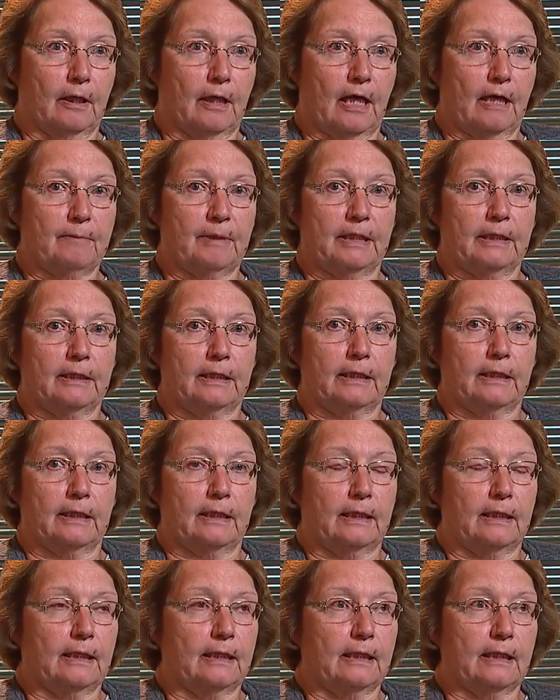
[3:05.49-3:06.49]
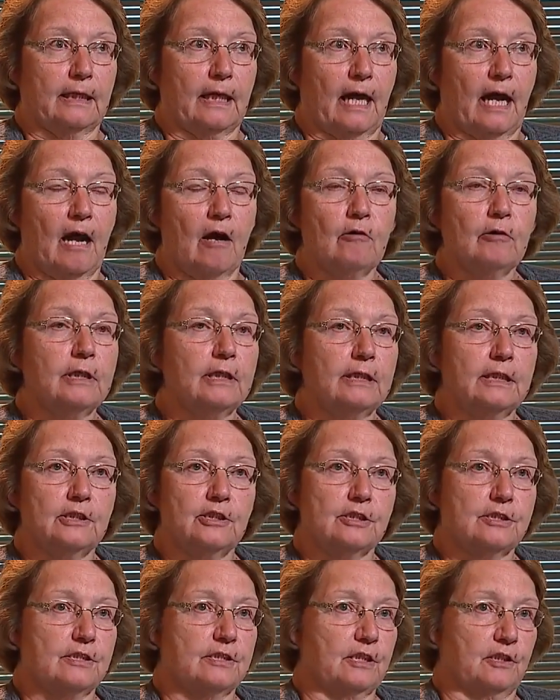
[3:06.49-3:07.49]
I mean, how can you
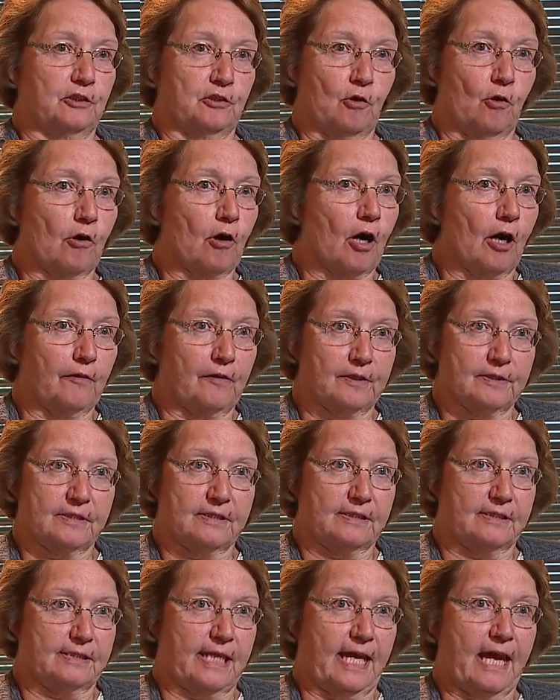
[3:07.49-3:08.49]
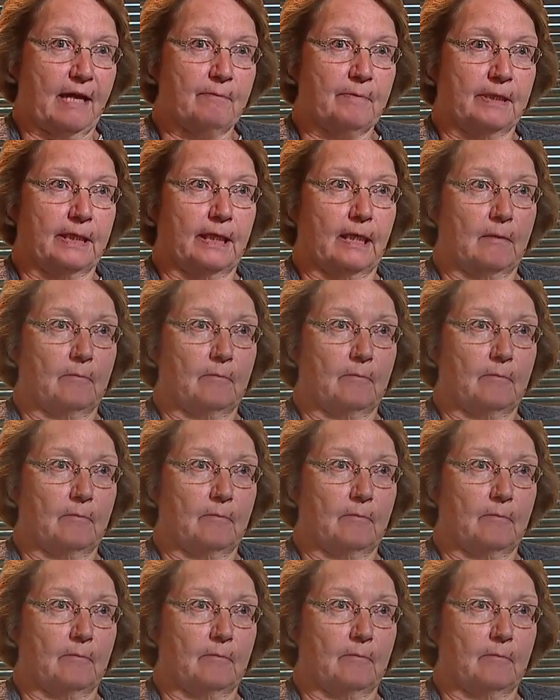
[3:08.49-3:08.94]
just ignore all this that's happening?